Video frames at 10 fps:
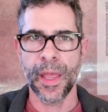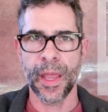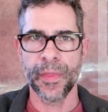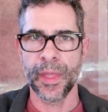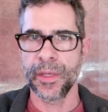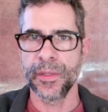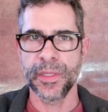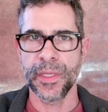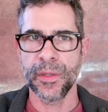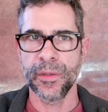and they
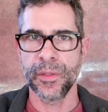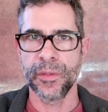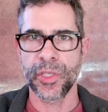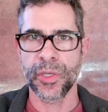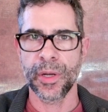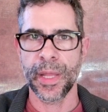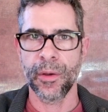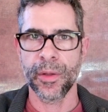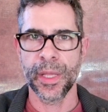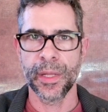continue to churn
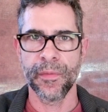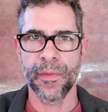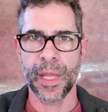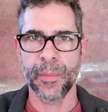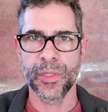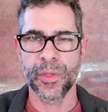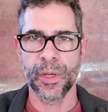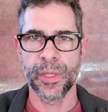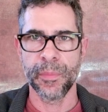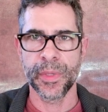out
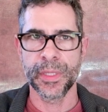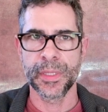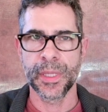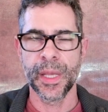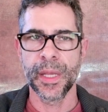inflammatory lipids,